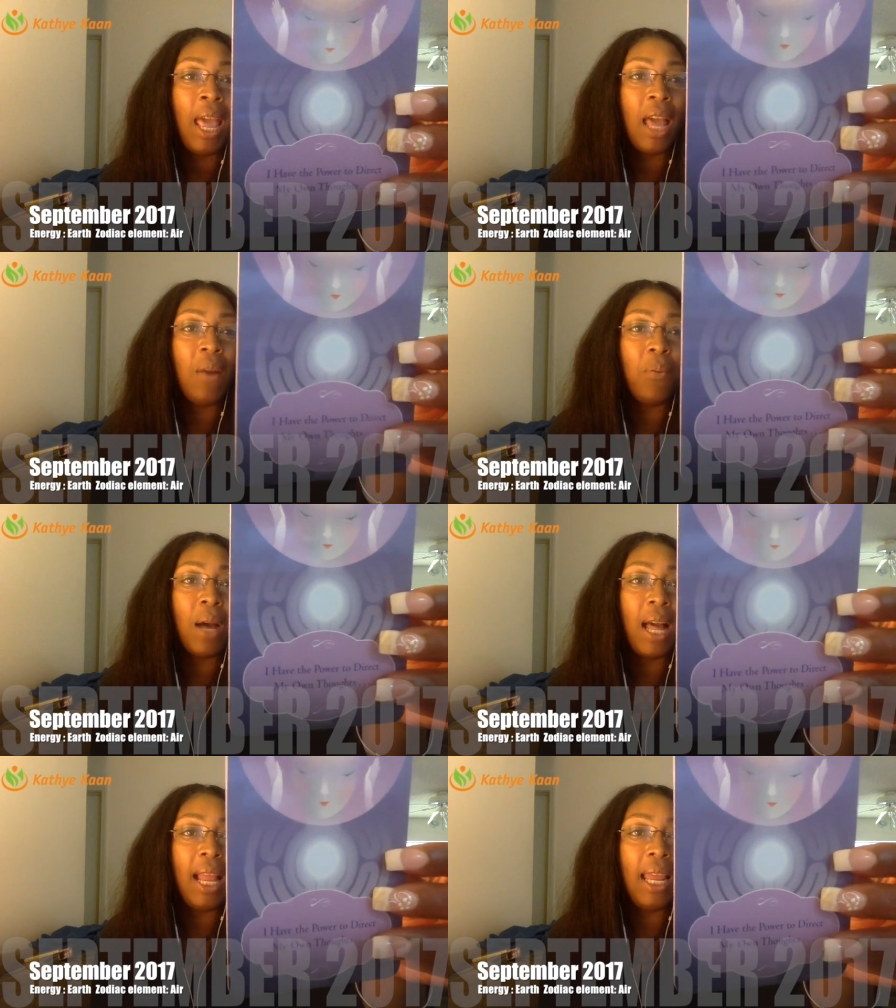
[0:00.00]
And
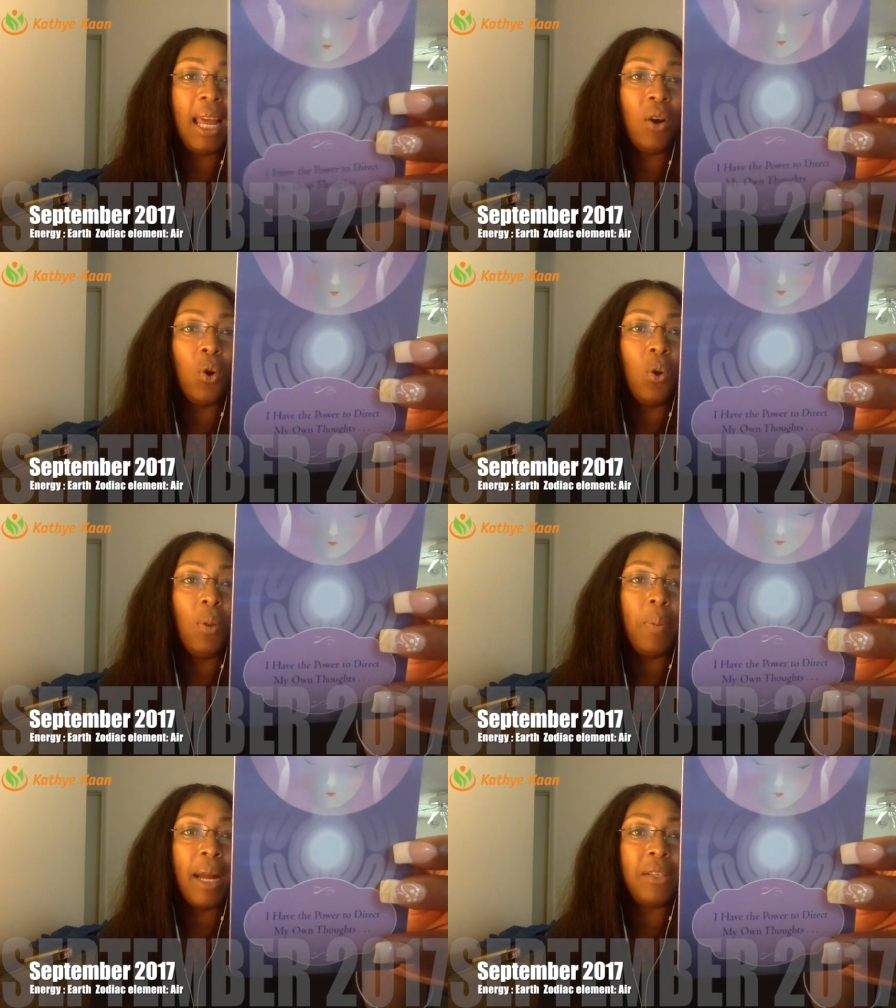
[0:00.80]
while an
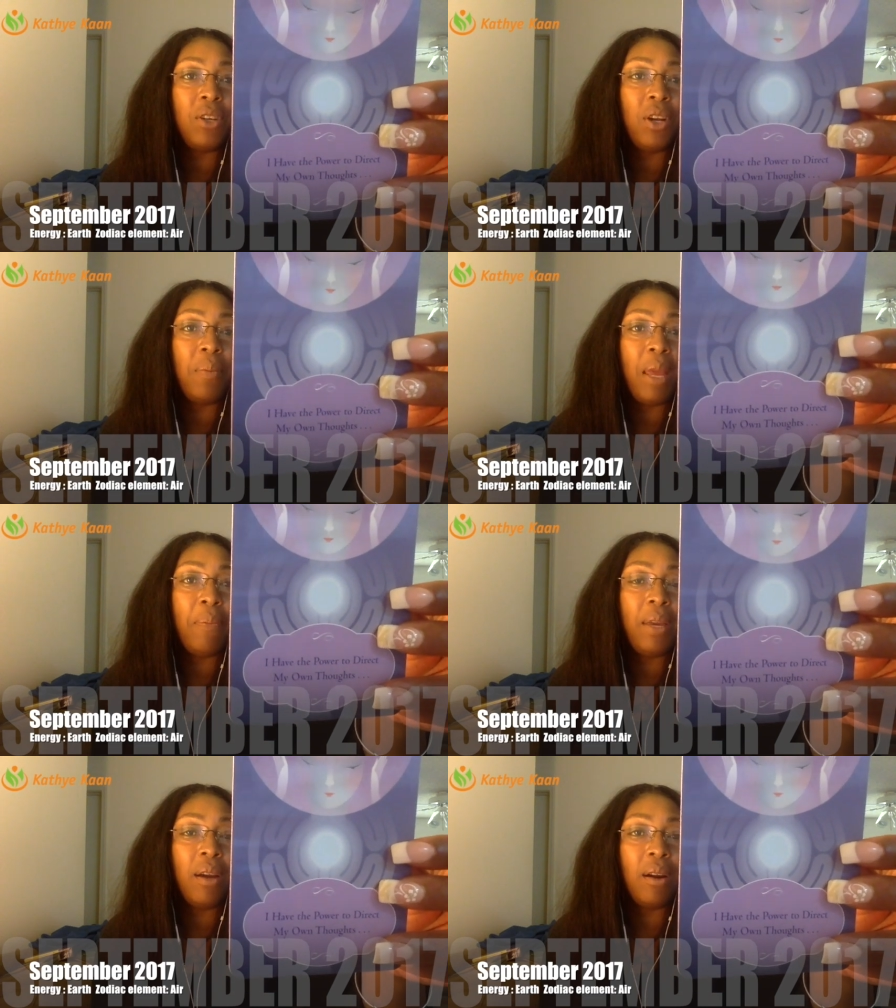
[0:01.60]
old pattern may
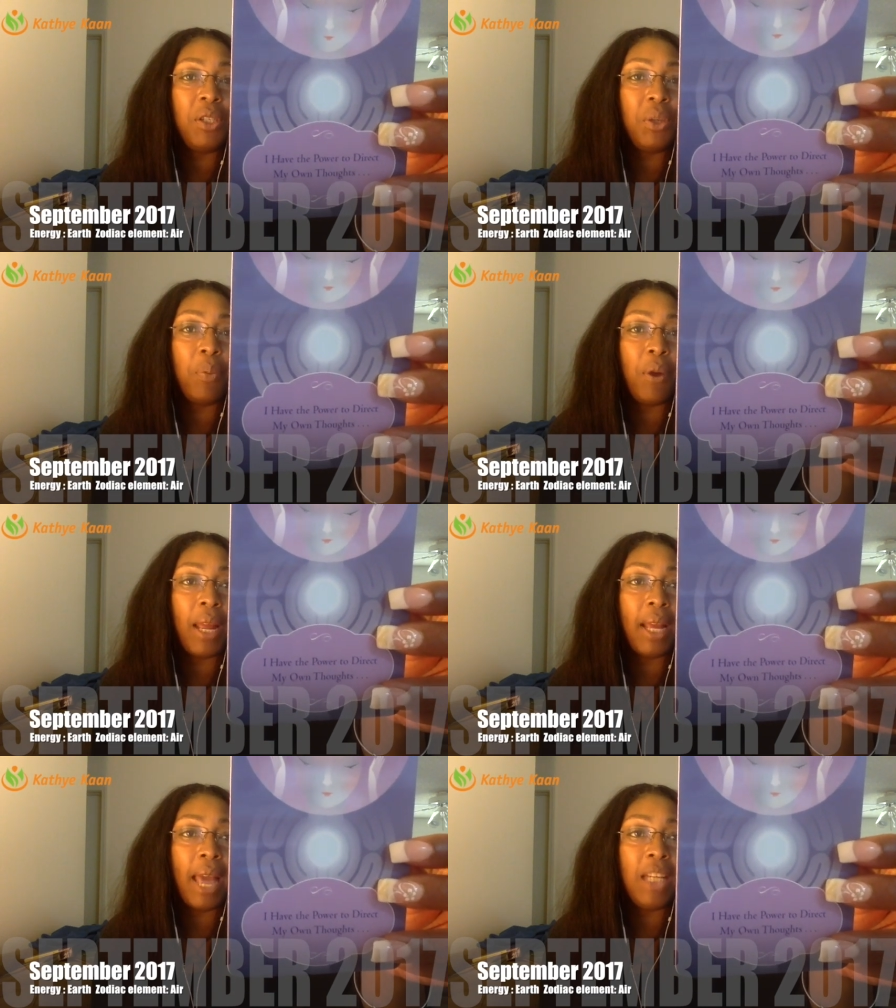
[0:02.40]
be hard to
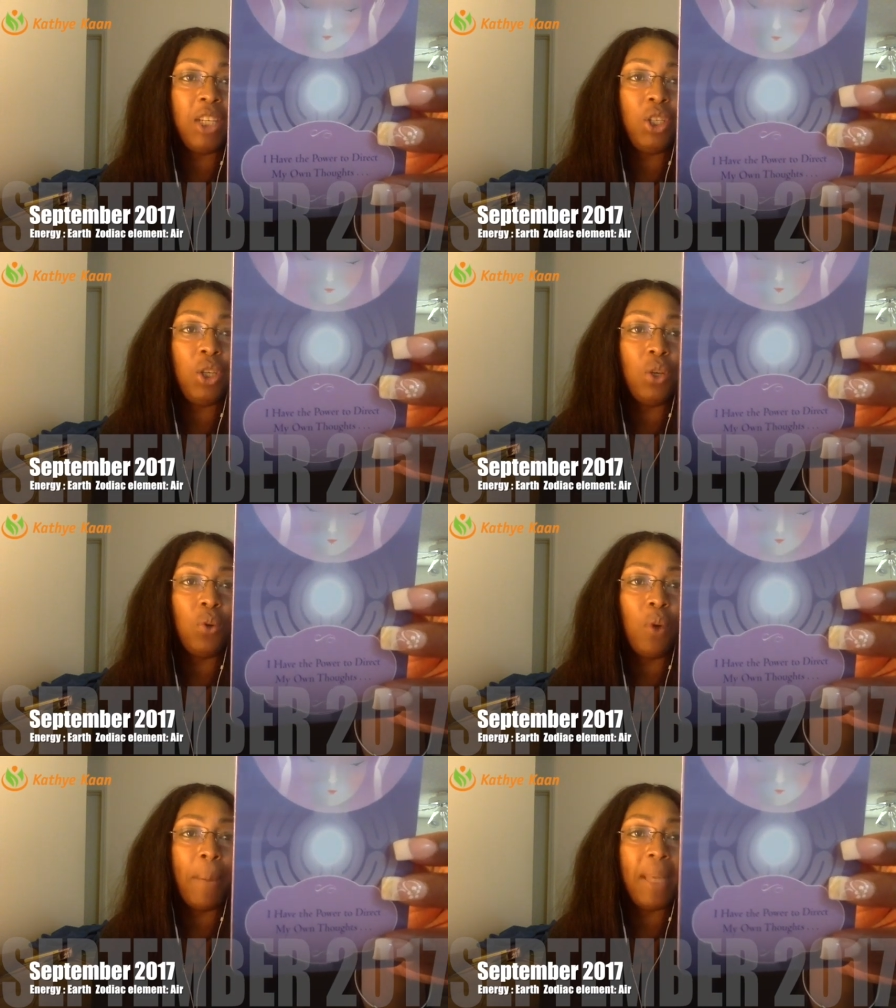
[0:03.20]
break, and
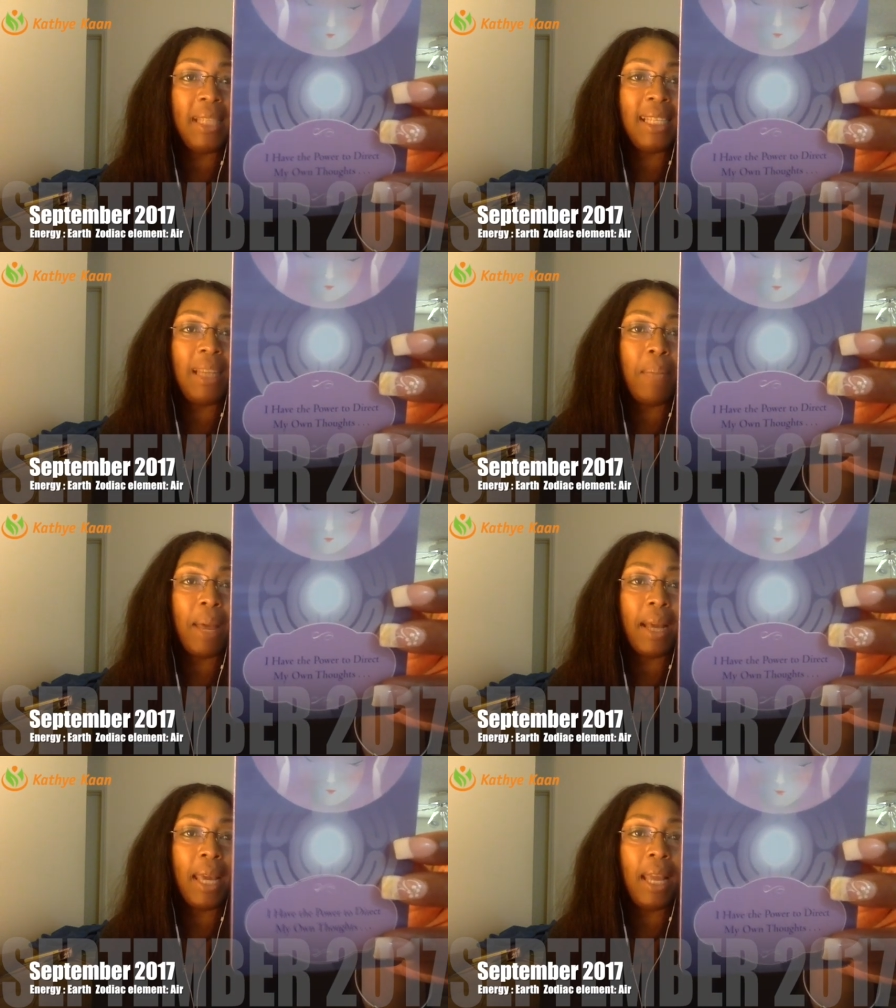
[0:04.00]
you may slip
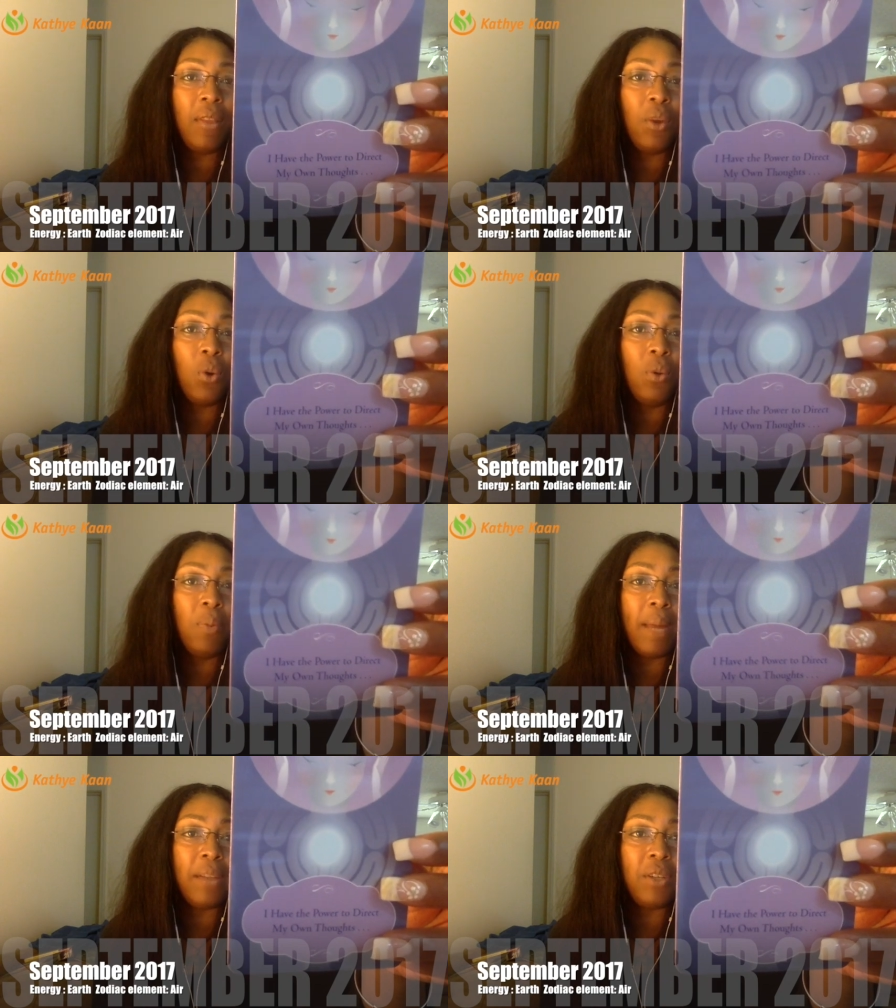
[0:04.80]
back in the old
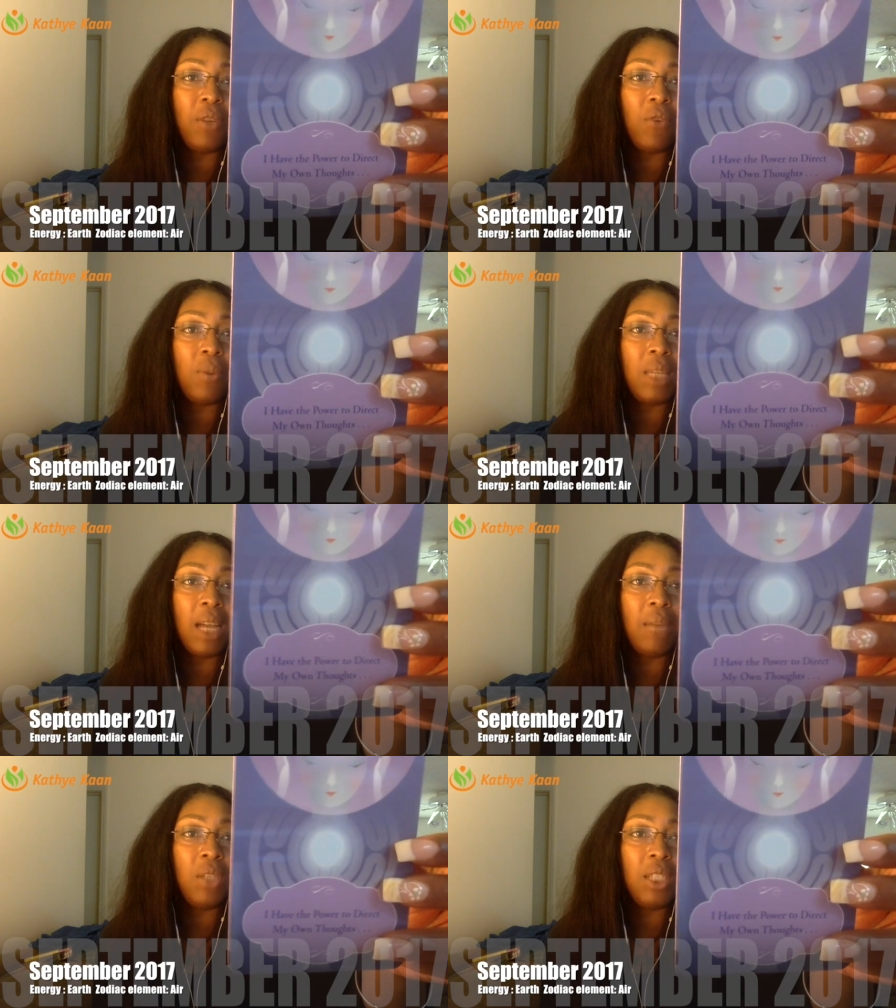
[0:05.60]
pattern from
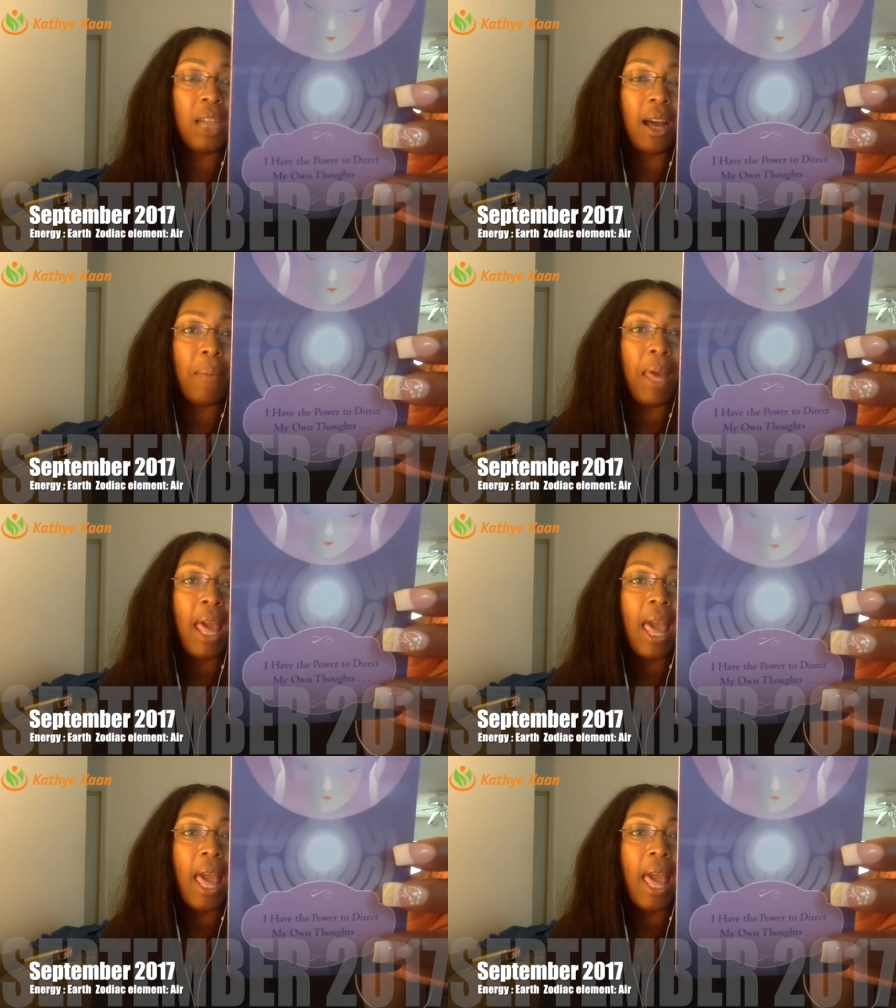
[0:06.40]
time to time,